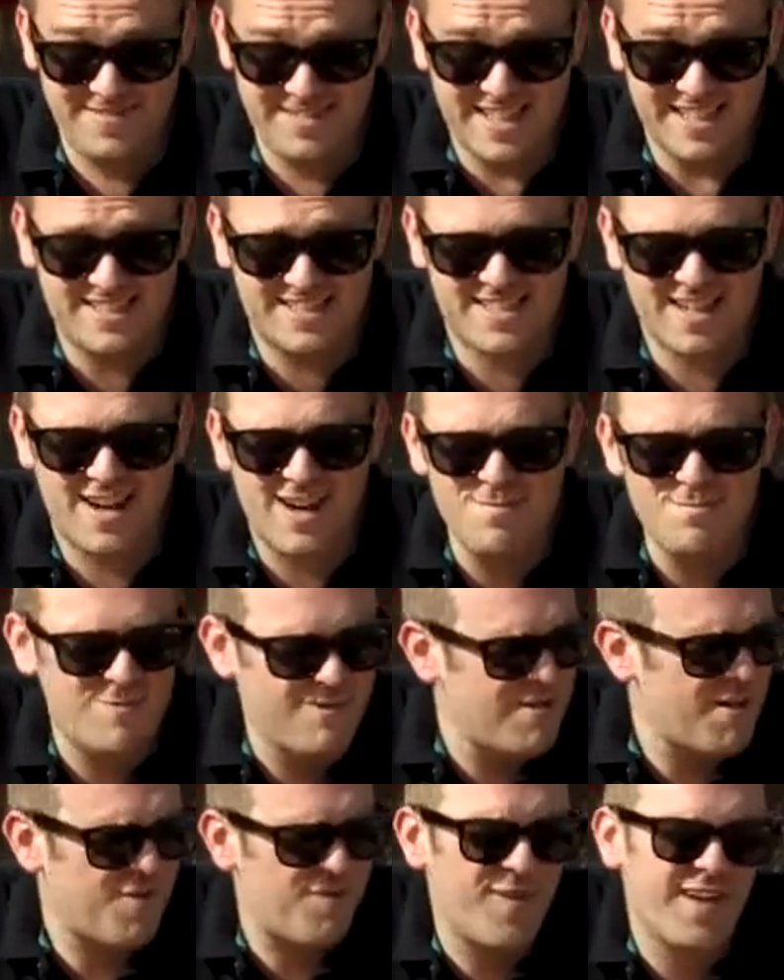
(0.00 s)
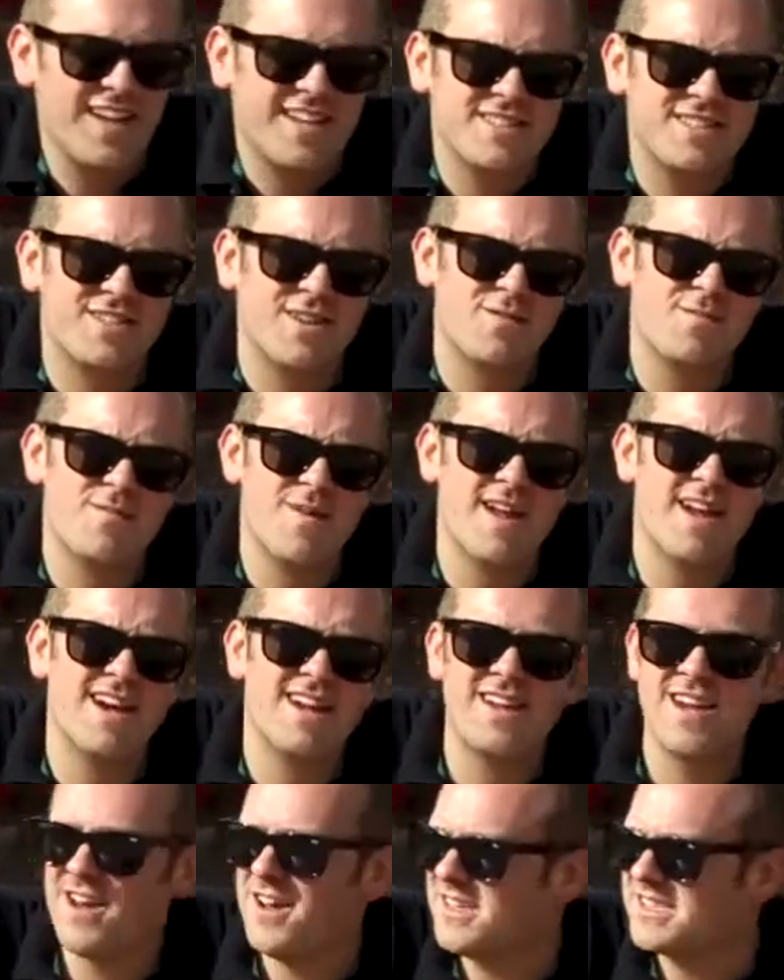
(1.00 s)
This time we're at Finca
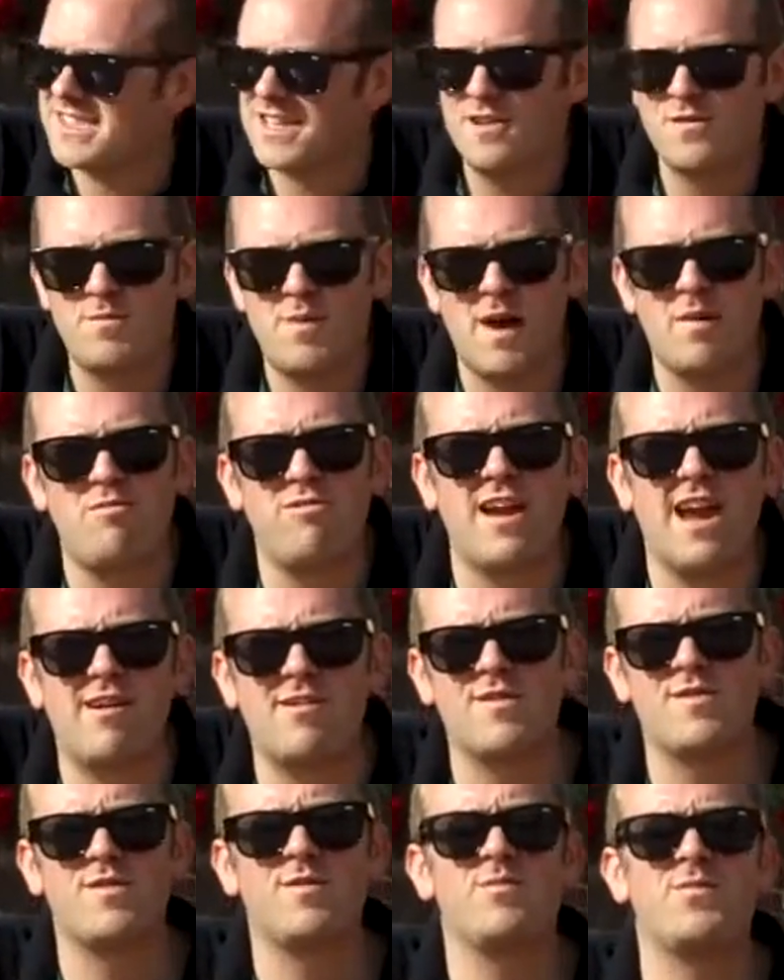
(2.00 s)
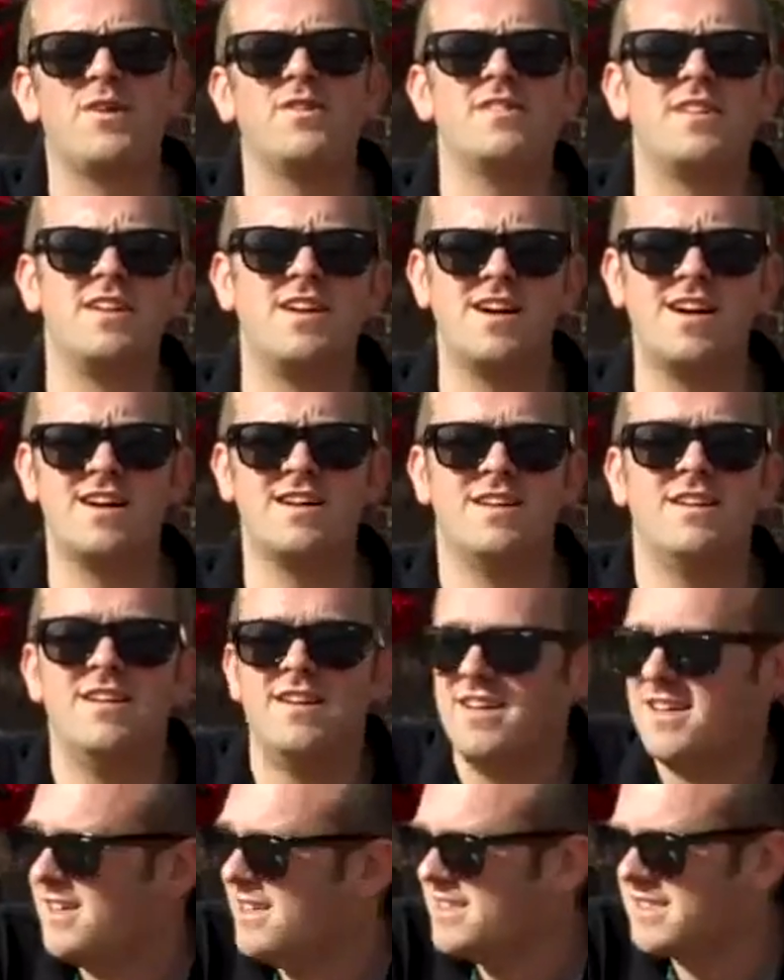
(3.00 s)
courtesy of Pep Riera from Bondinar.
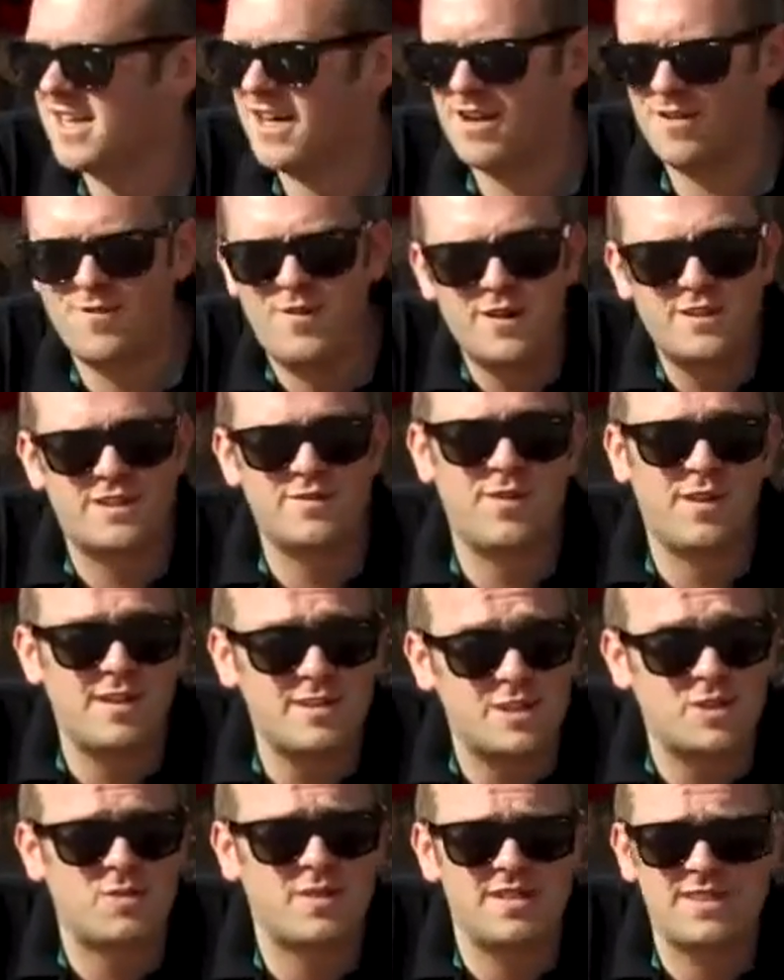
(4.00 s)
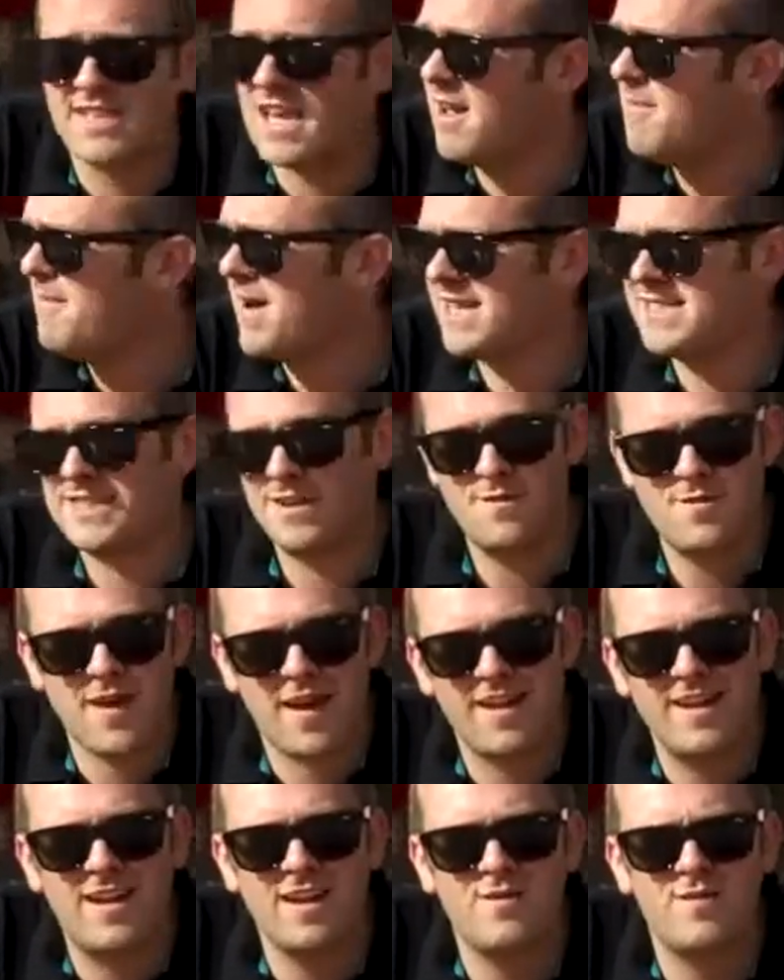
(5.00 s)
So first of all I just want to say a massive
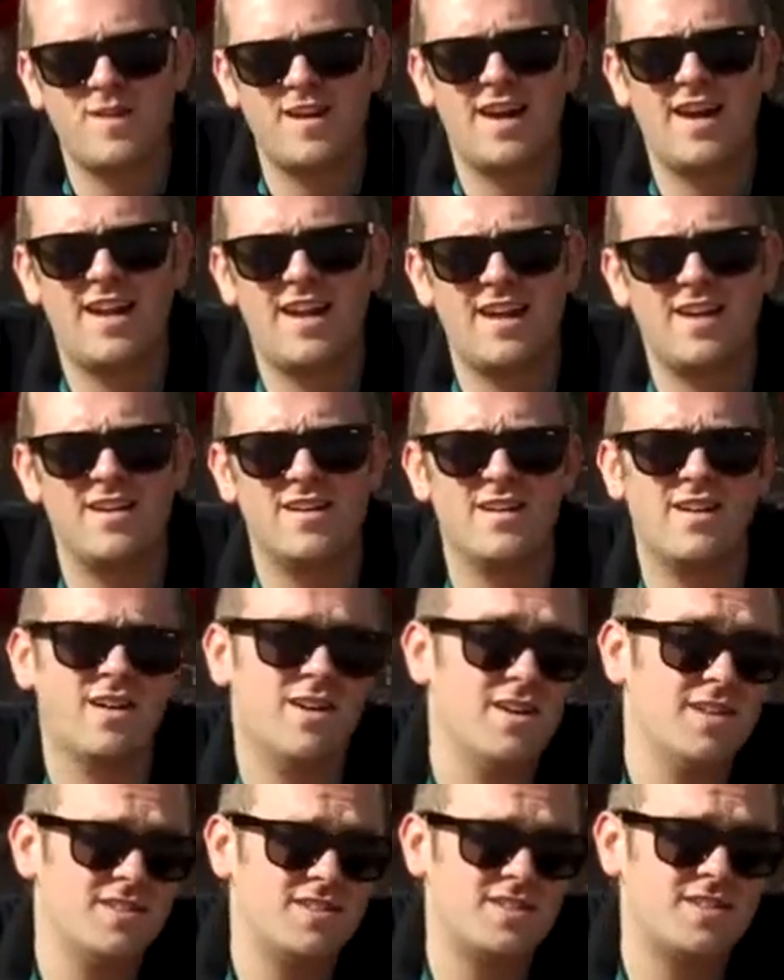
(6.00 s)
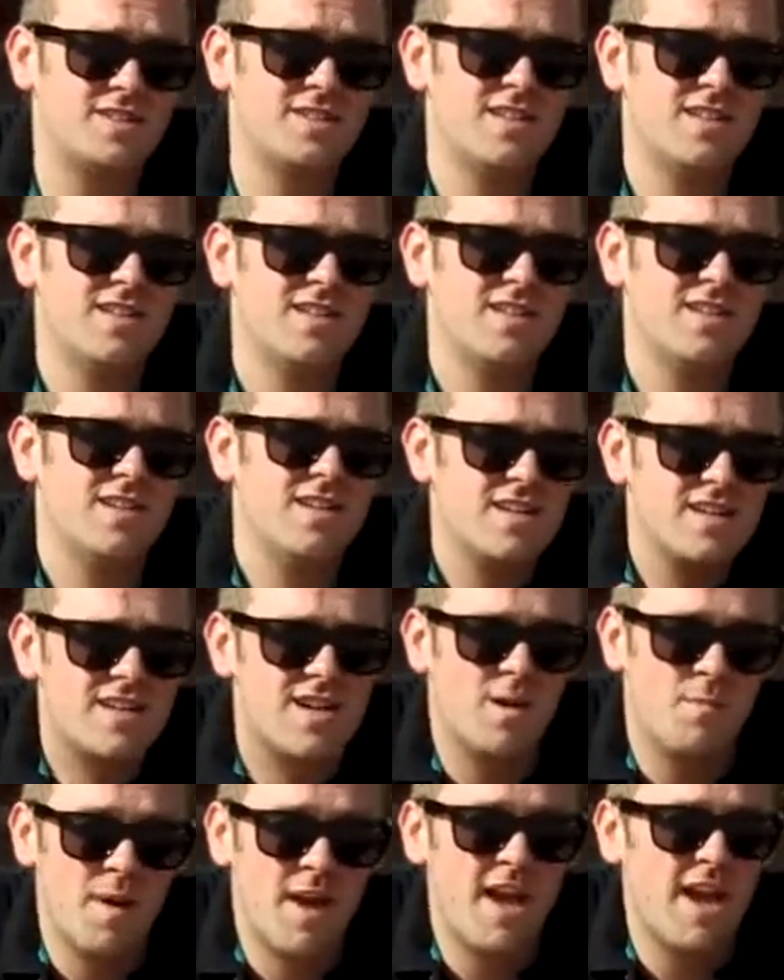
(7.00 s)
thank you for letting us
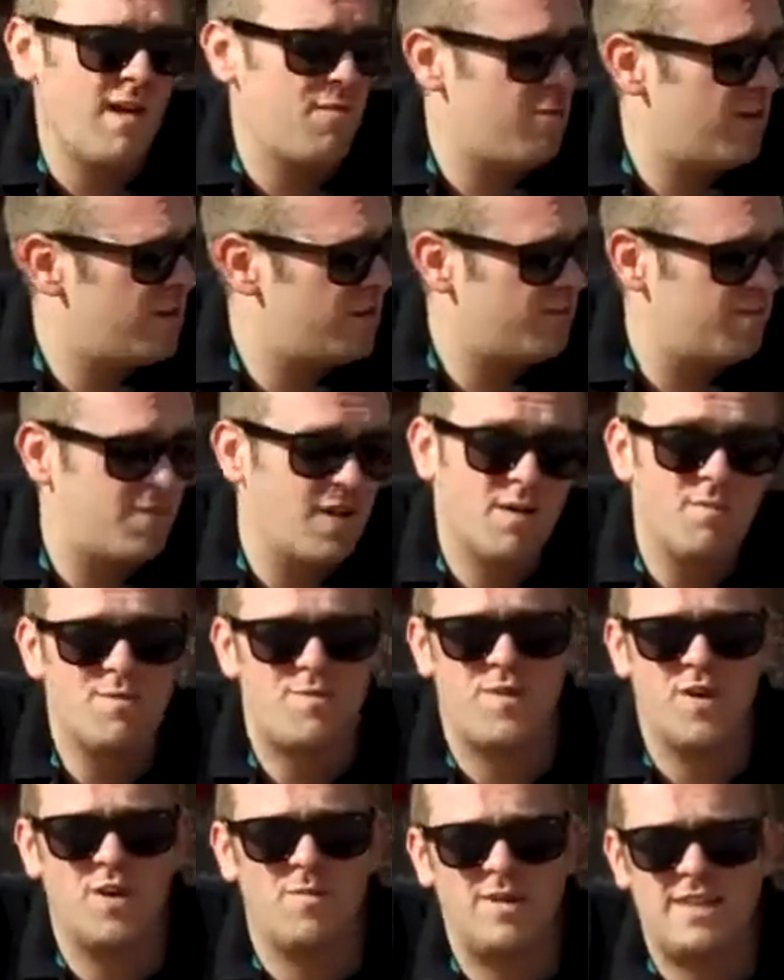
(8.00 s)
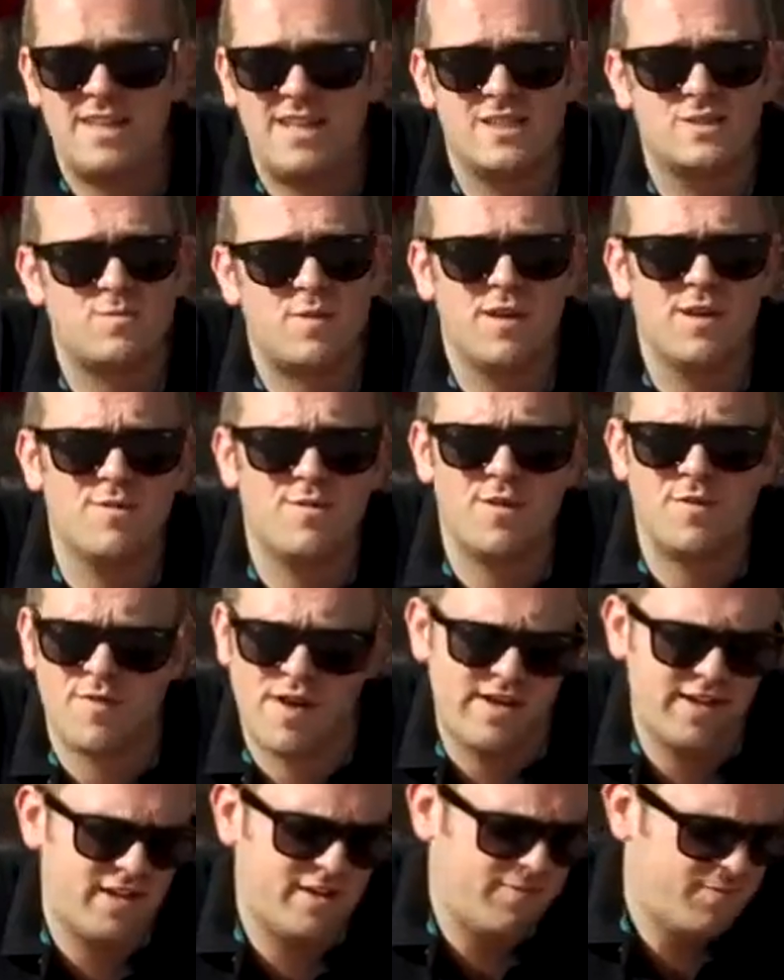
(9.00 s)
come here and film in this beautiful
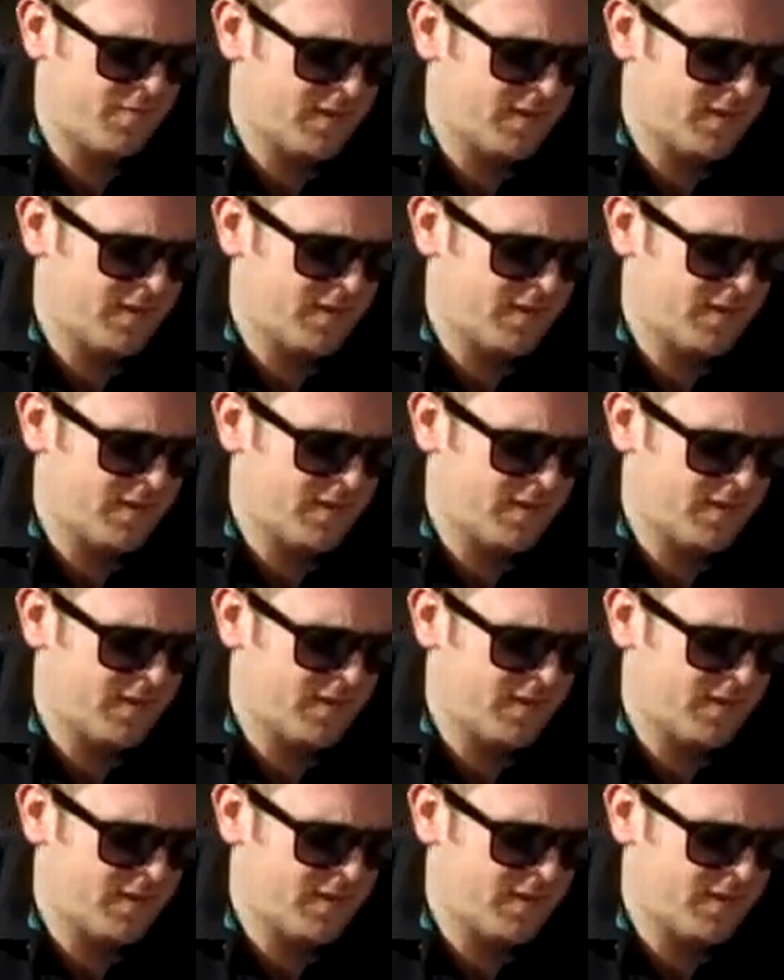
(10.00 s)
venue.